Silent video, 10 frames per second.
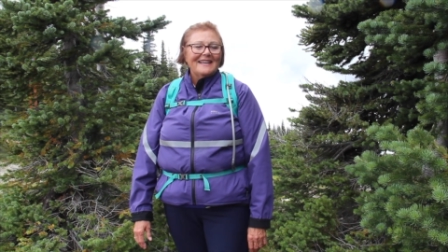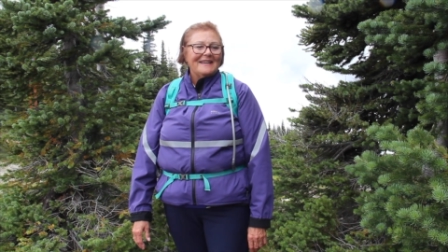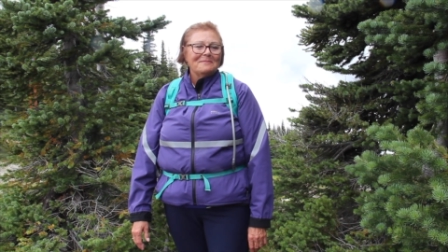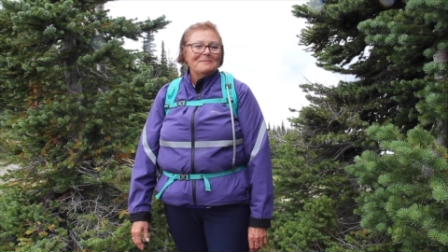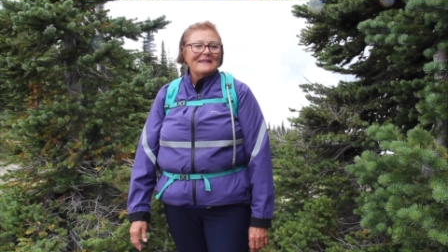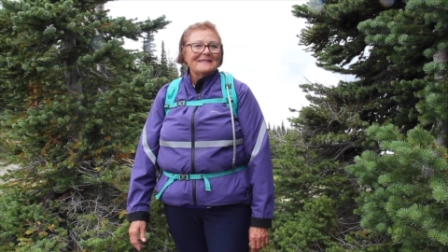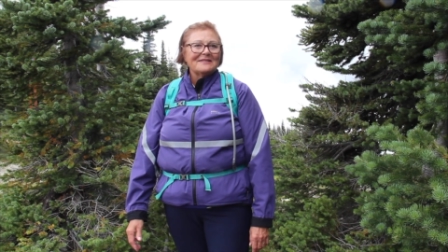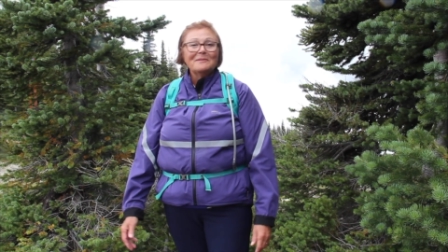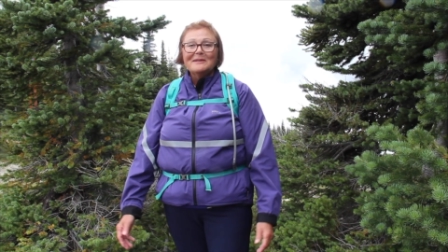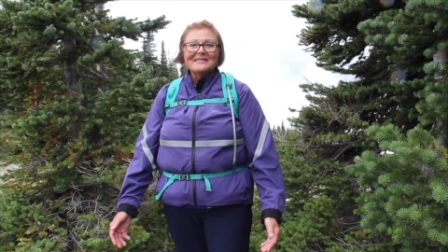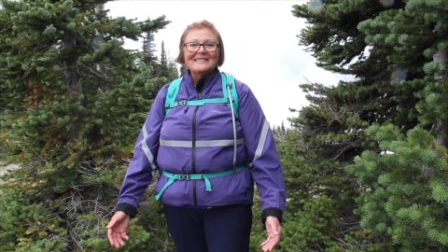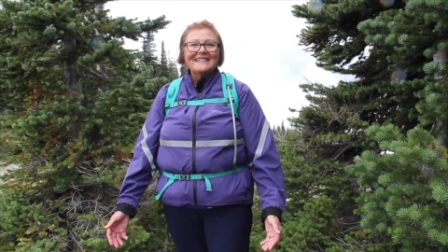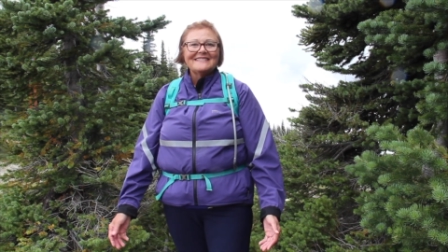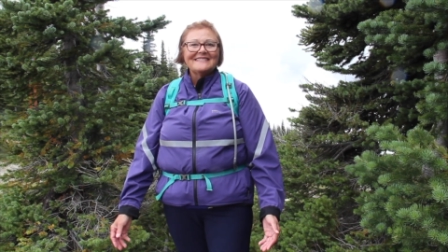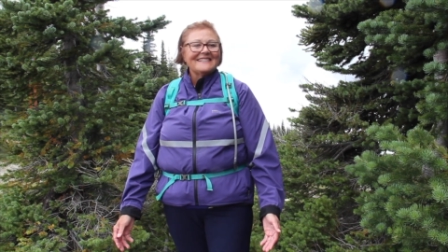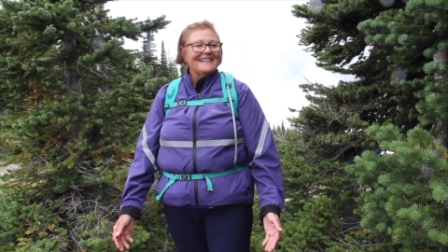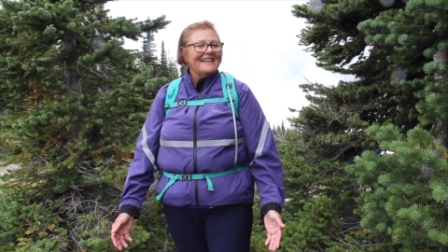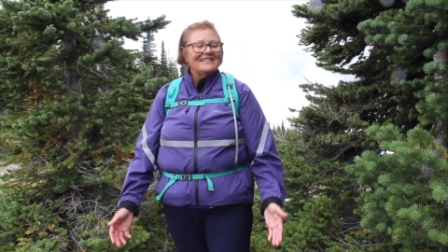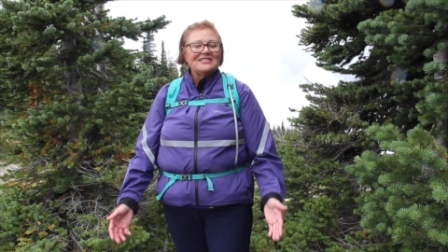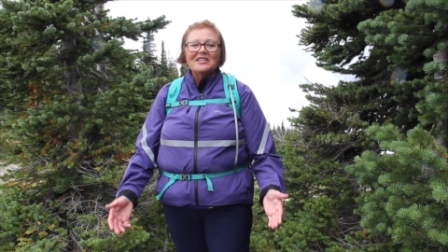It makes so much sense.
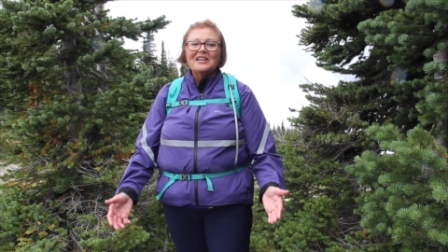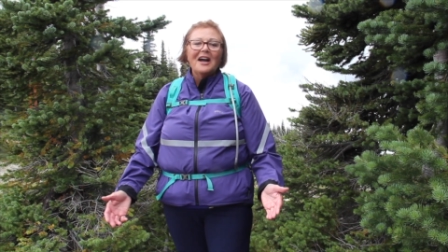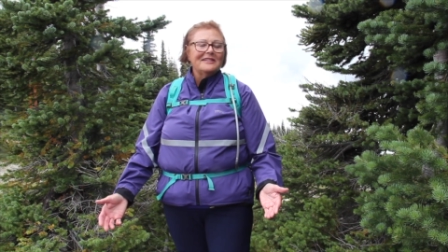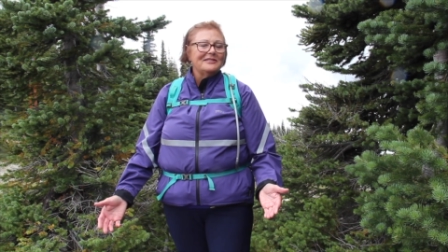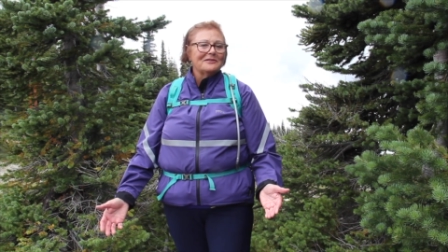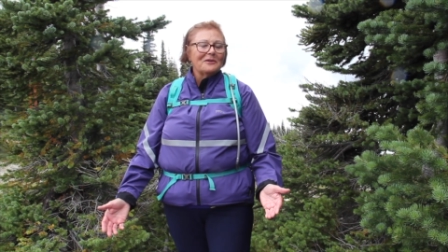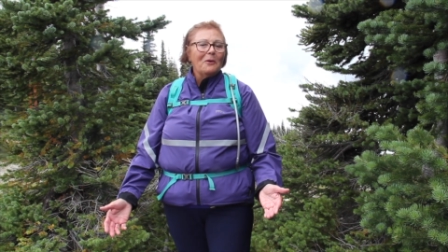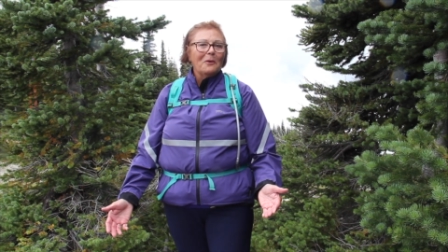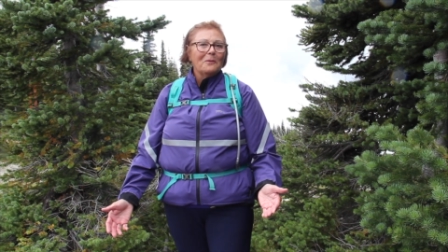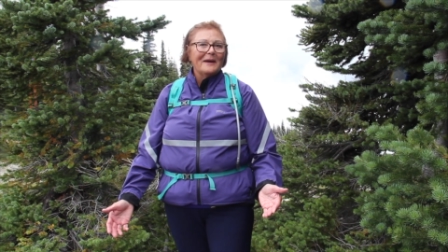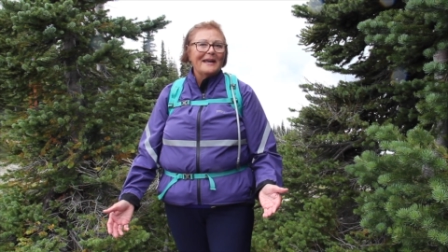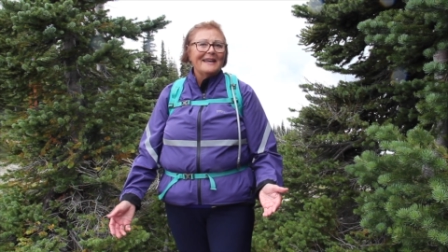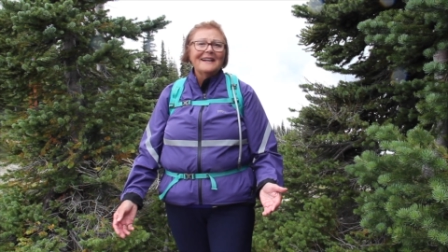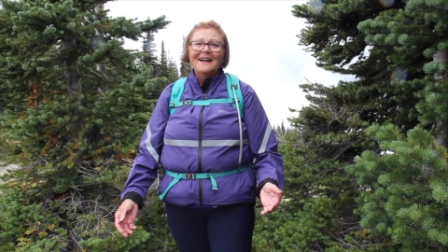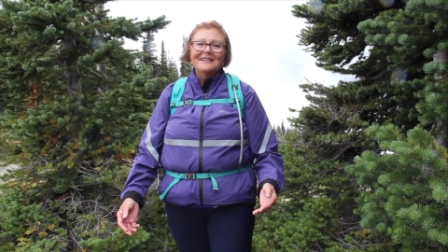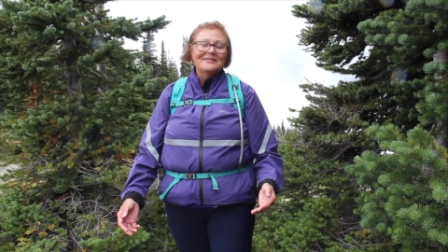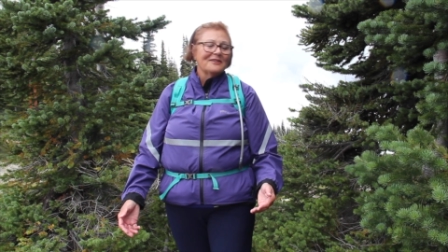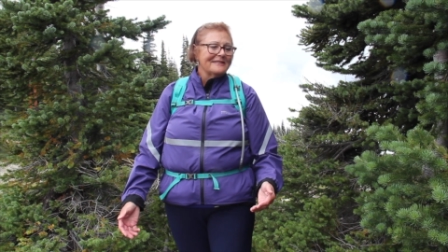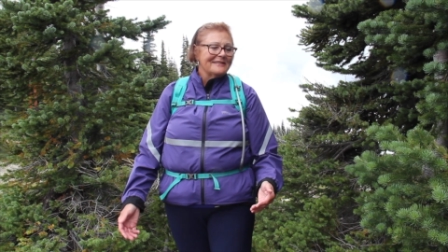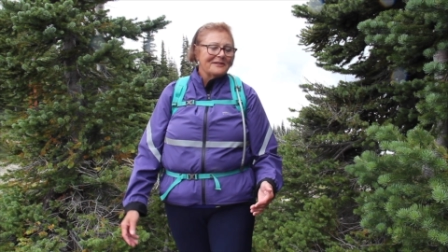She guides you the whole way. I
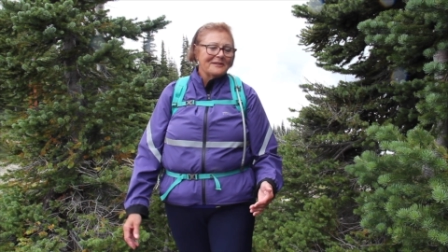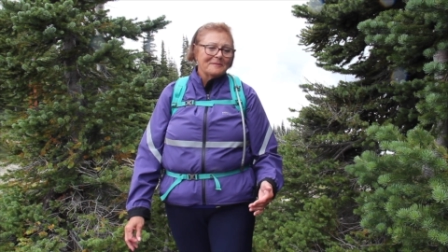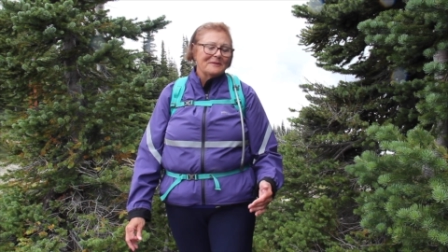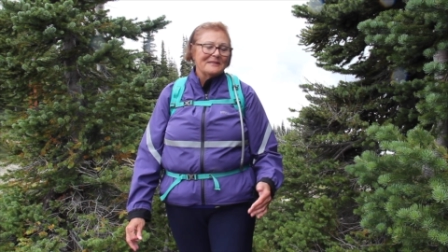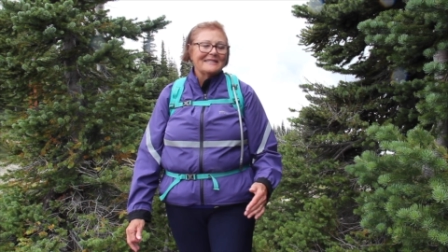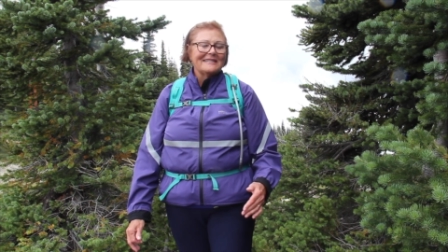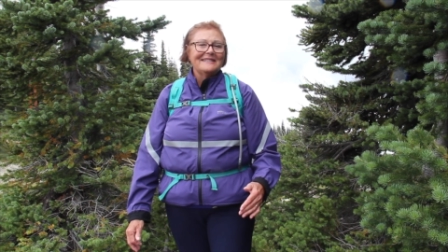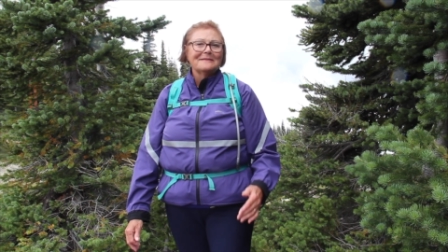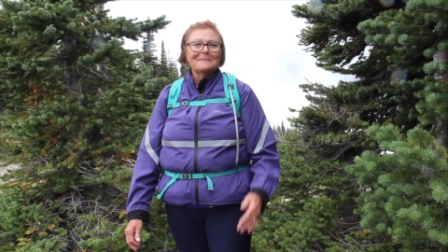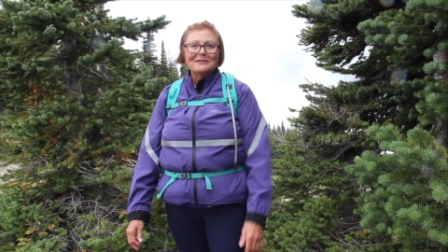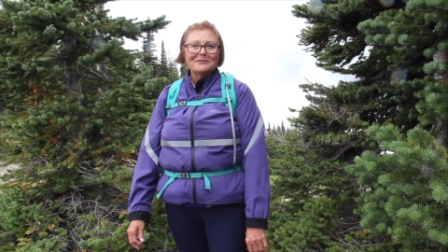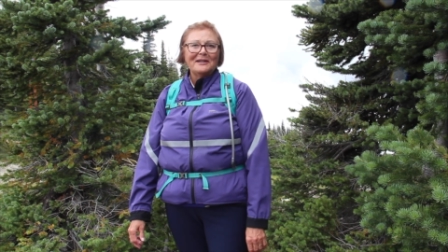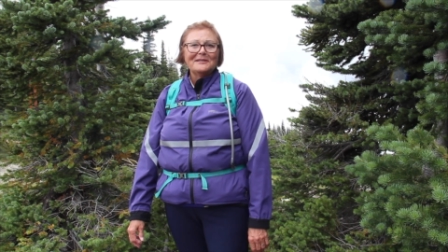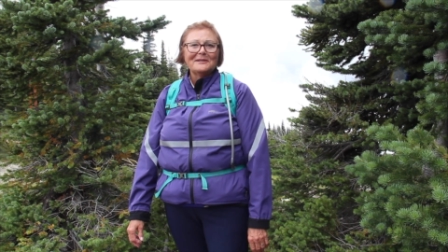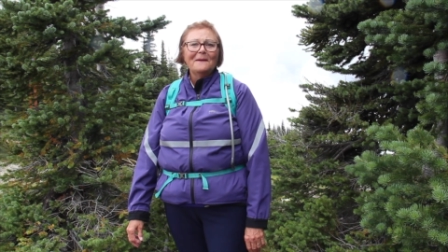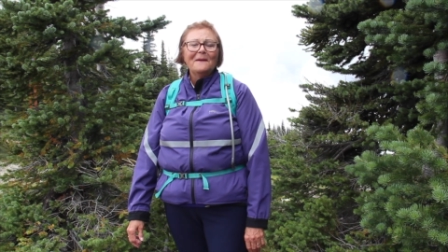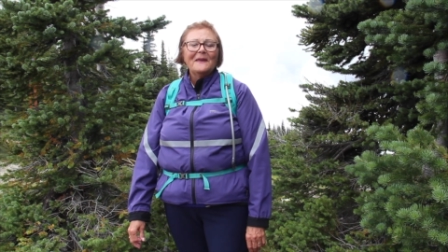trusted her implicitly as my trainer